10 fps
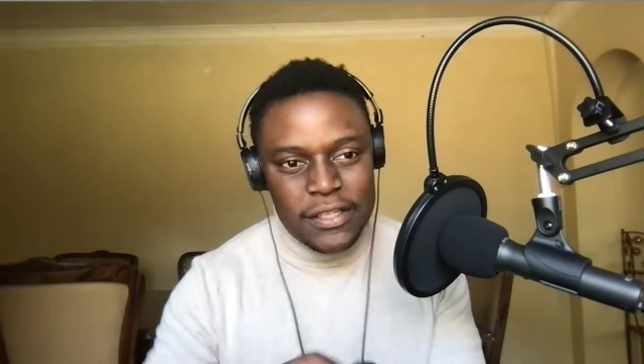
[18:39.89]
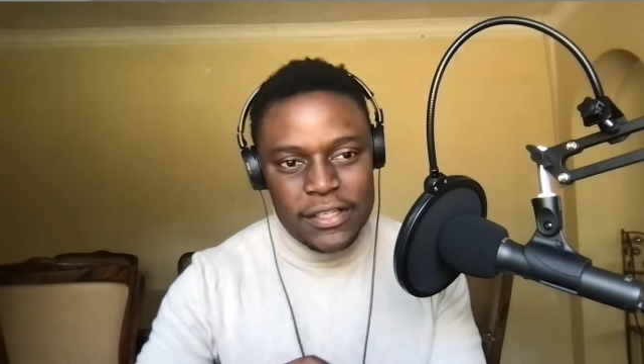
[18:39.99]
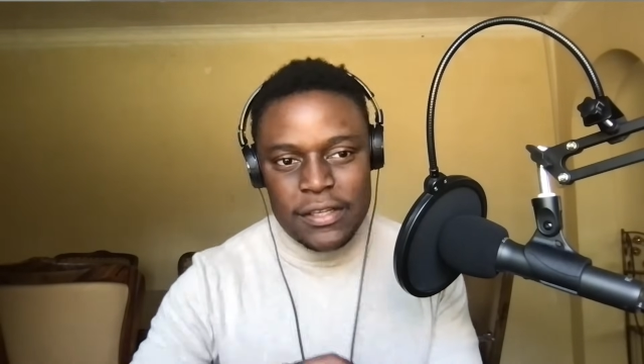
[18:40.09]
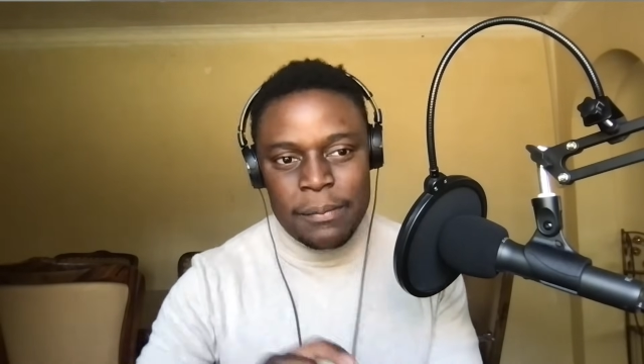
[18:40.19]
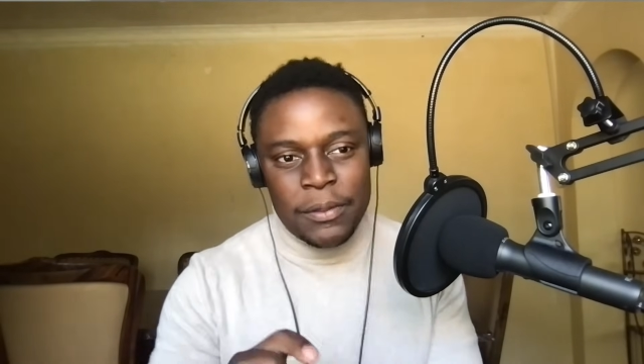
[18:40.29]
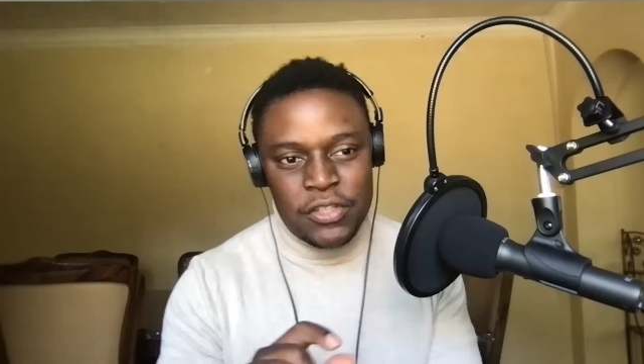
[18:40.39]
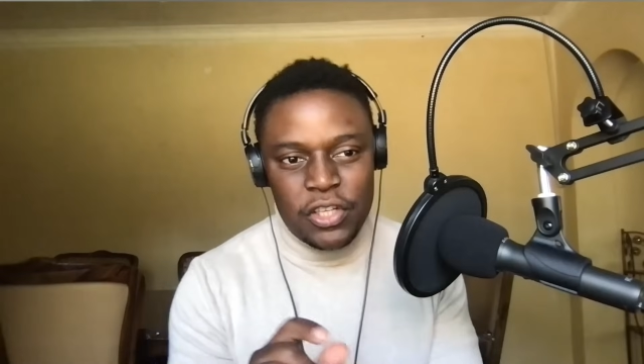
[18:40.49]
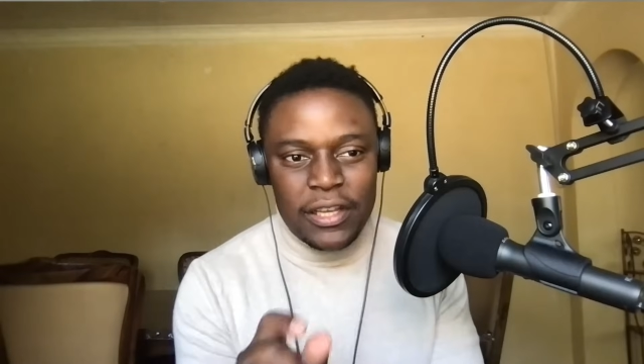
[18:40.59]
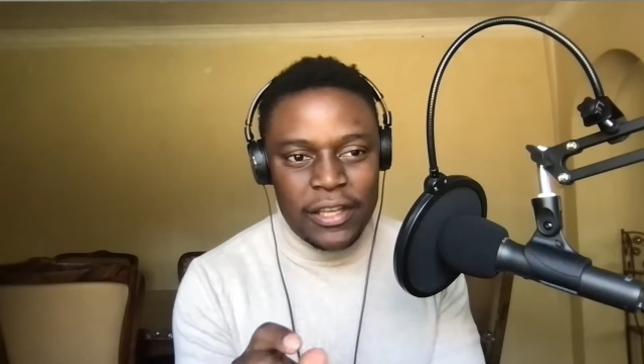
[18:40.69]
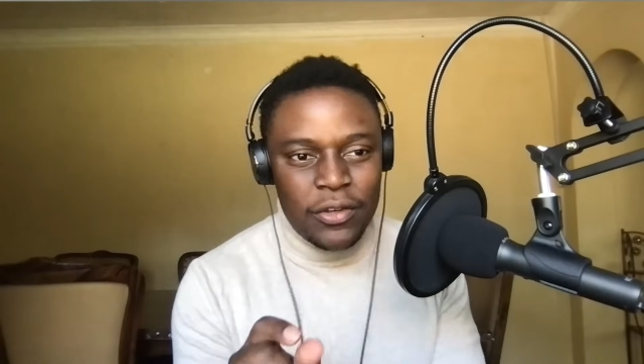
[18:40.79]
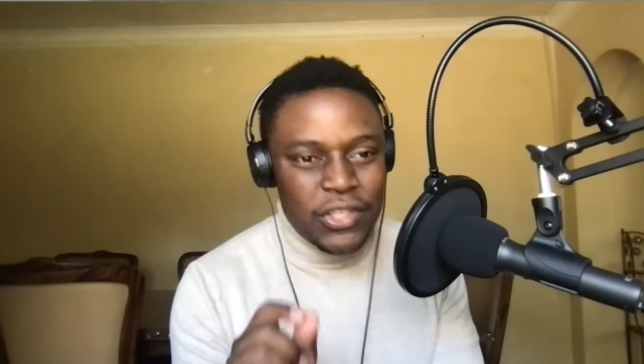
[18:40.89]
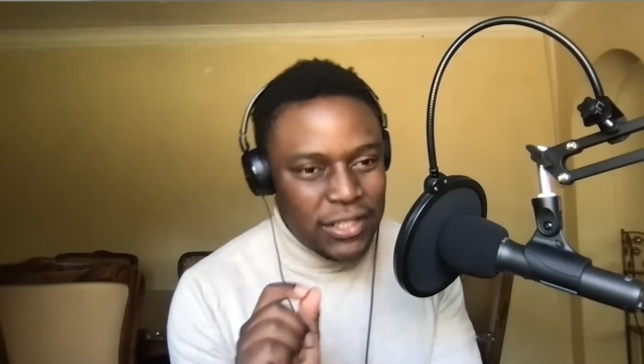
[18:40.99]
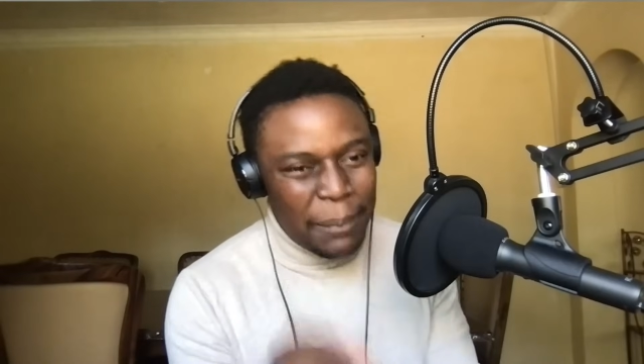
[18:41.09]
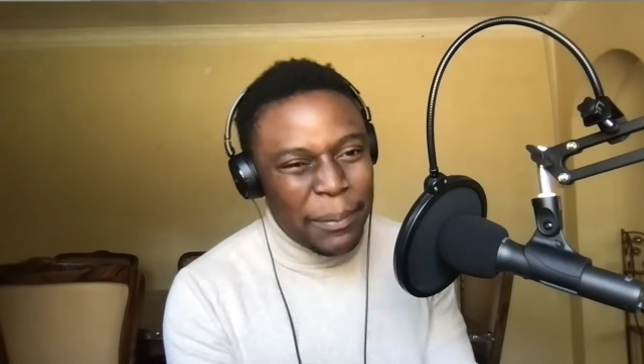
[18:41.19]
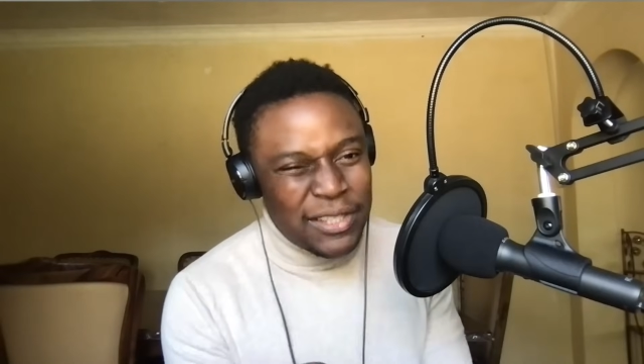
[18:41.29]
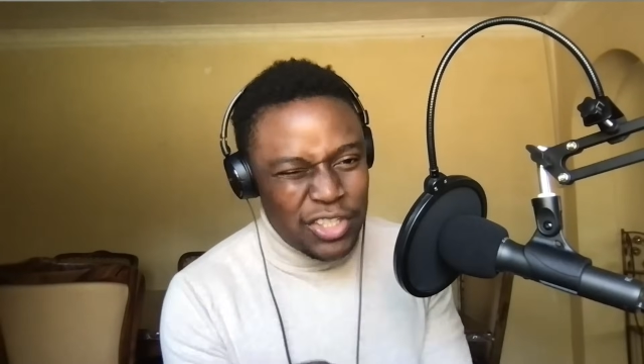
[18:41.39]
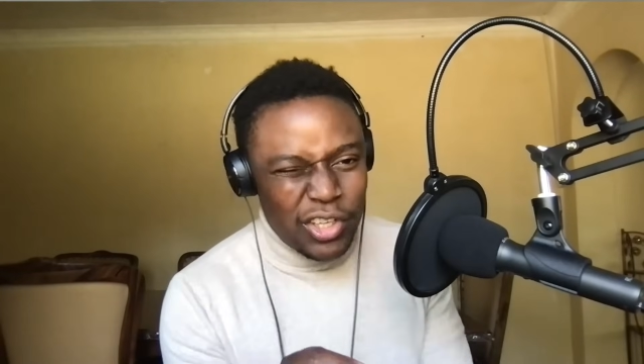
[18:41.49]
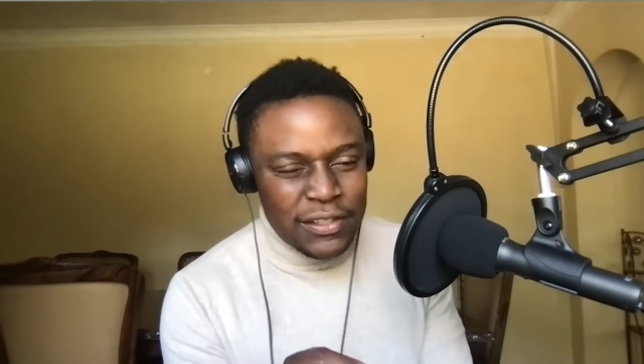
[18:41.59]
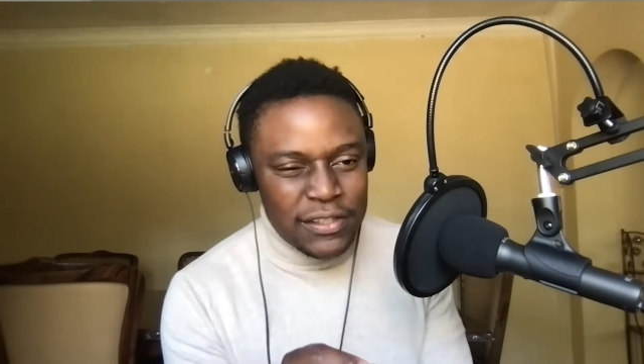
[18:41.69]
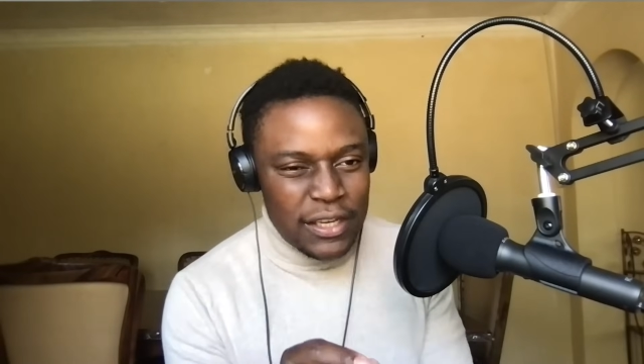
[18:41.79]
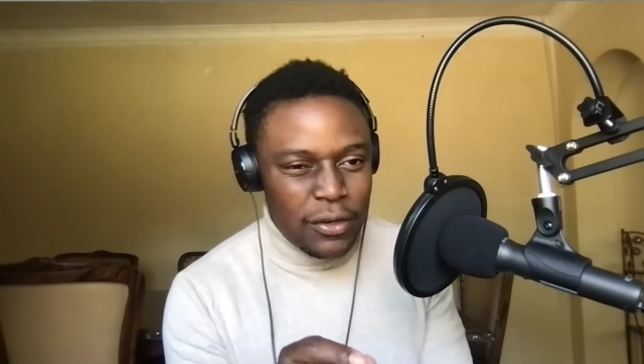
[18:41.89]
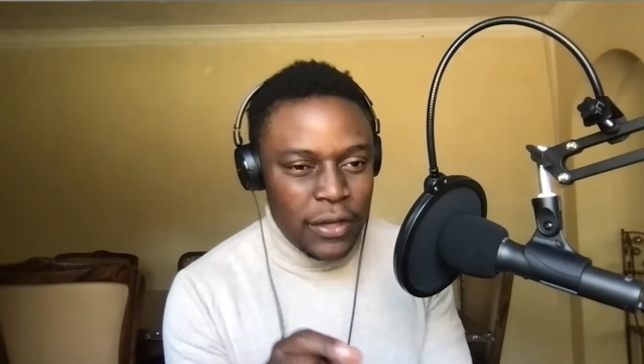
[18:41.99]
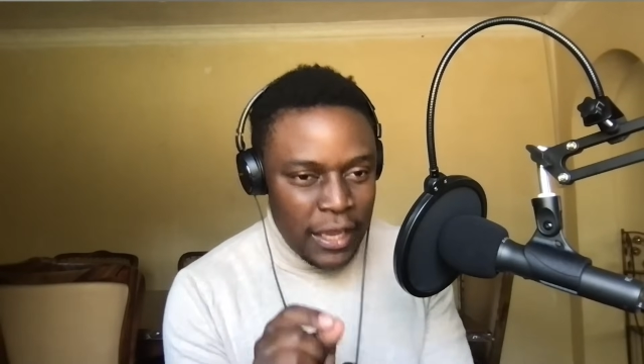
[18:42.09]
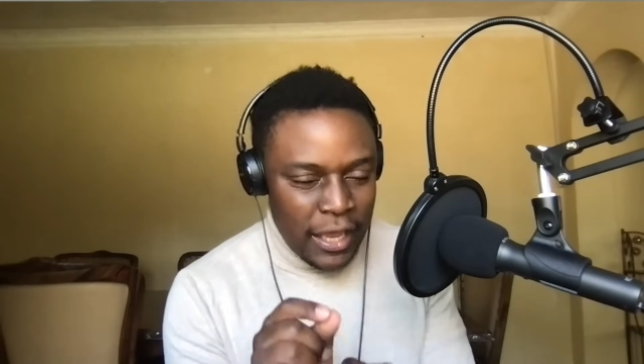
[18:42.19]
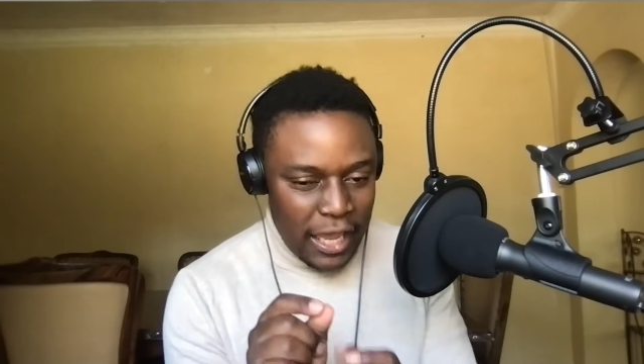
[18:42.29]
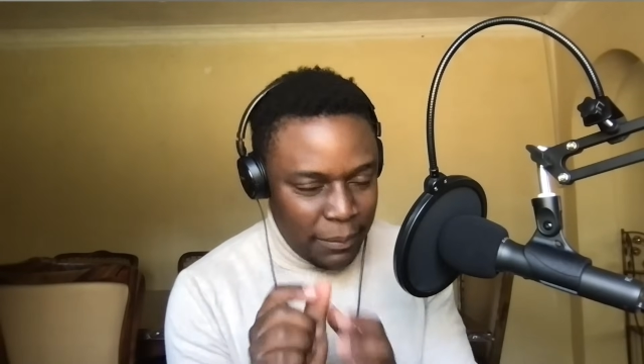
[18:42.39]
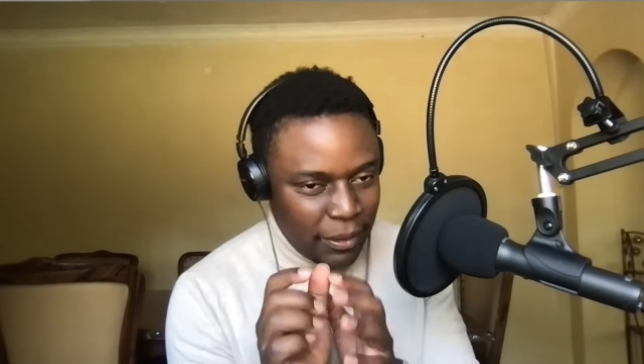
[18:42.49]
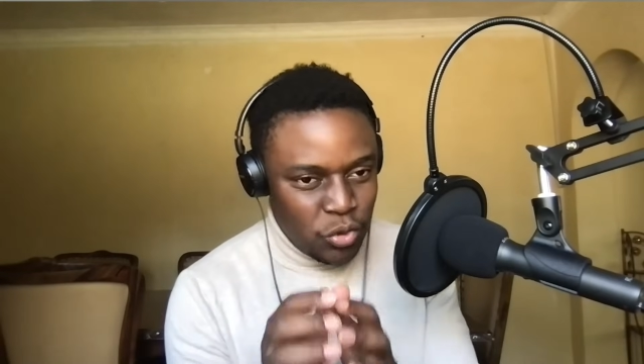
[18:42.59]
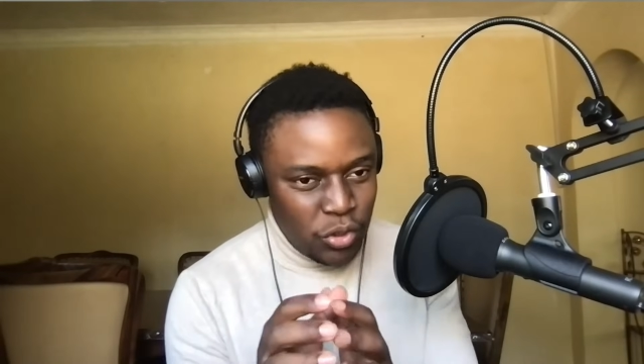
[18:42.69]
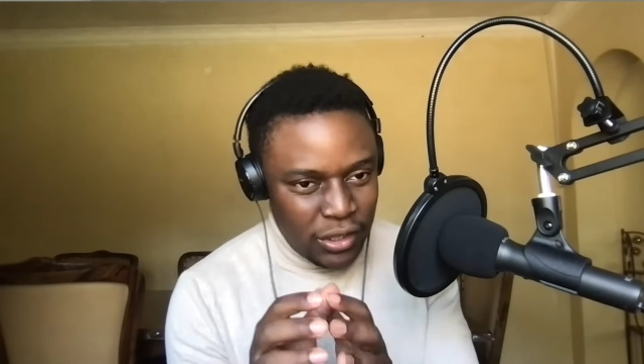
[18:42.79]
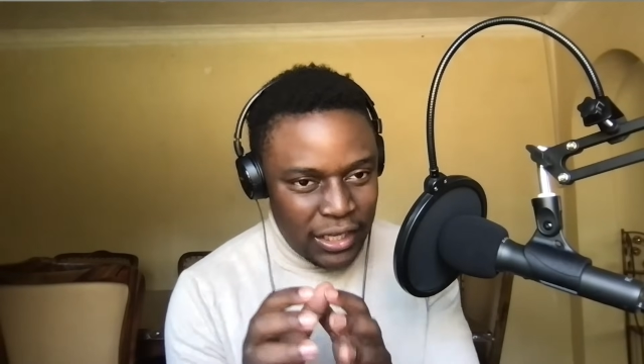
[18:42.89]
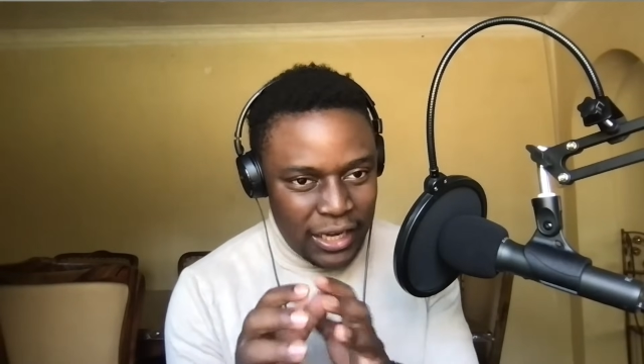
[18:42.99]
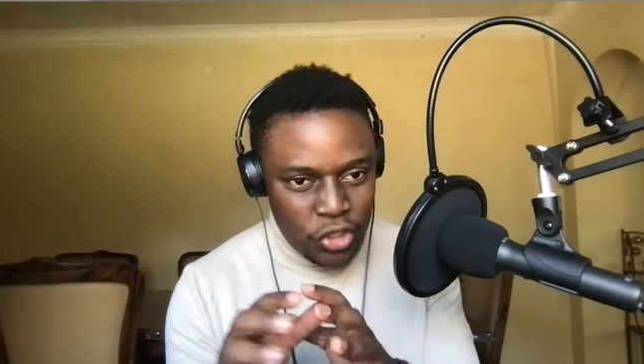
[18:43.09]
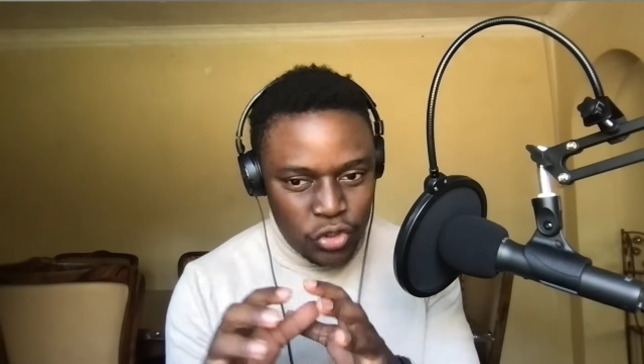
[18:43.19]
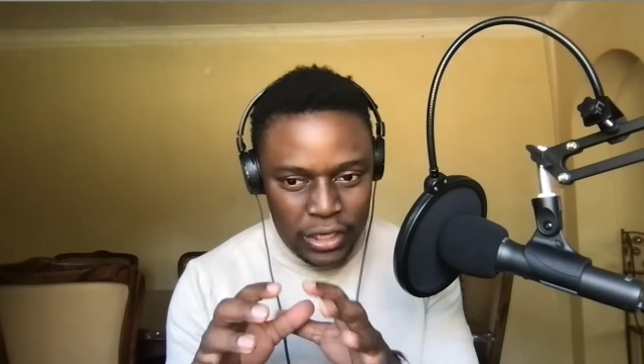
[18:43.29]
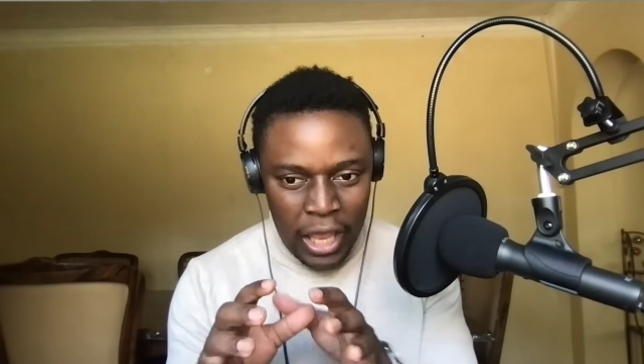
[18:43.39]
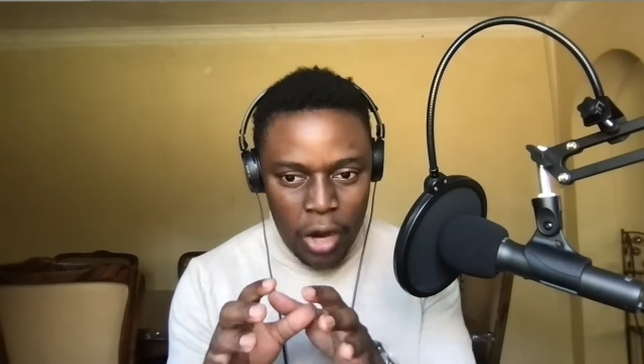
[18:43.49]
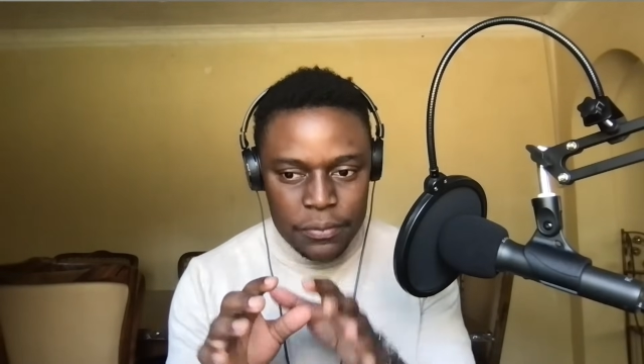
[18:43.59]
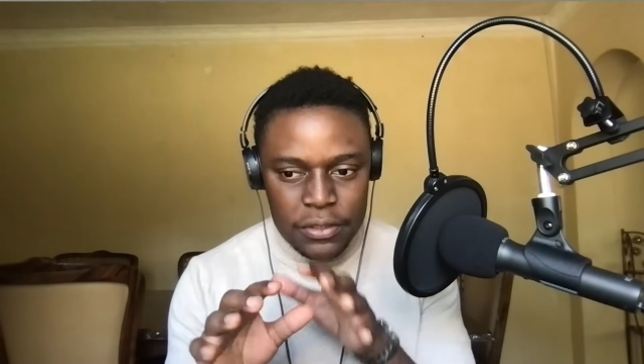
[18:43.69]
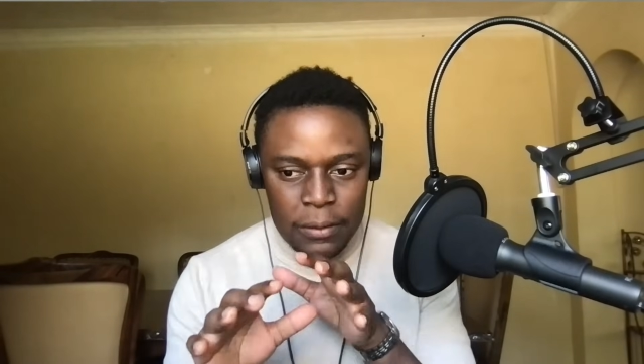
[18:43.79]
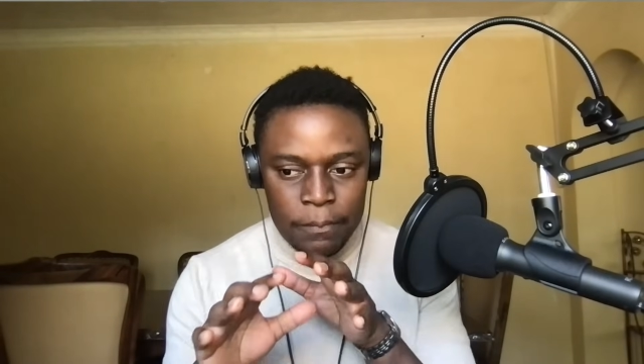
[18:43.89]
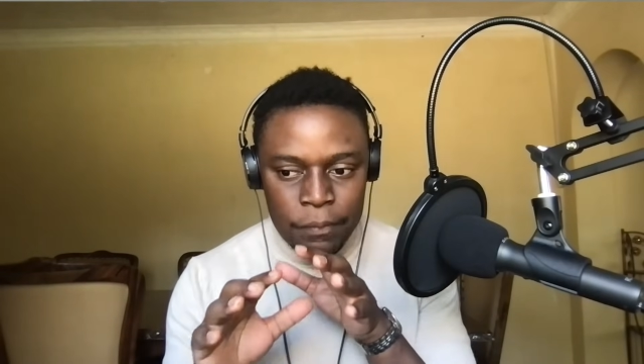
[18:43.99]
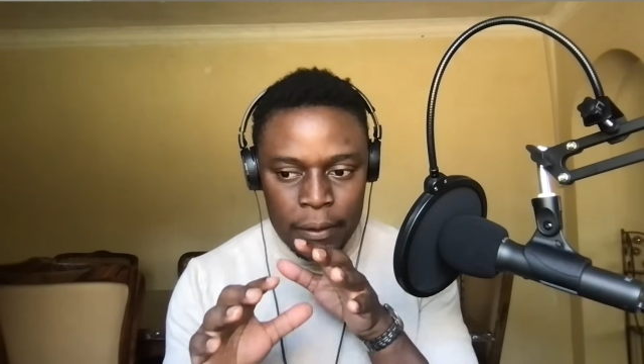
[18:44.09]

This is a particular illness in that particular cell, and by doing that, it actually helps them